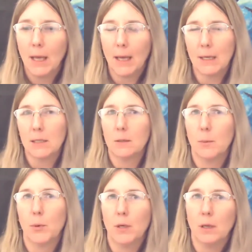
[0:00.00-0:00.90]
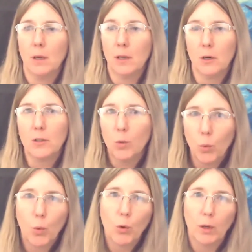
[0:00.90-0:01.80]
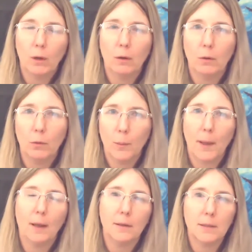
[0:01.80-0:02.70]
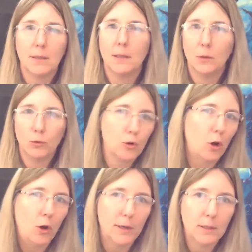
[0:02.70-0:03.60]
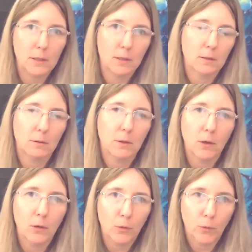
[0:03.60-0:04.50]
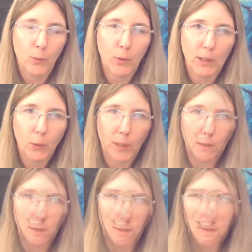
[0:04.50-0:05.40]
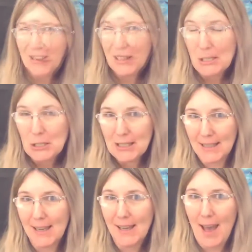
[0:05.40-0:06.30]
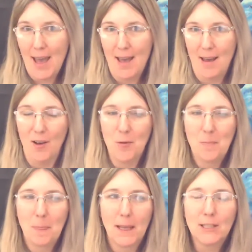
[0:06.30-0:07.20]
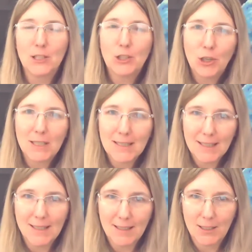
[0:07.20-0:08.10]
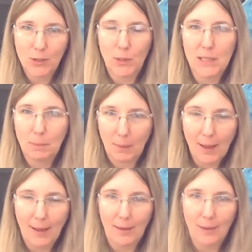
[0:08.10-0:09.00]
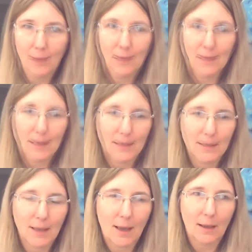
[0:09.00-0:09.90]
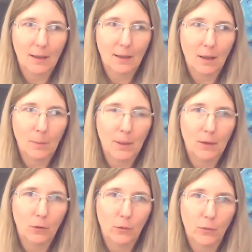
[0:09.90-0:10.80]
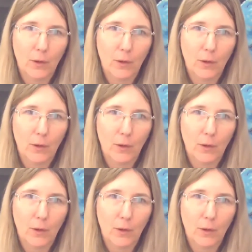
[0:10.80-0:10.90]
and it's it's a water repellent seal, dries pretty quickly. Can you see how it's not as easy to explain? It does take a bit of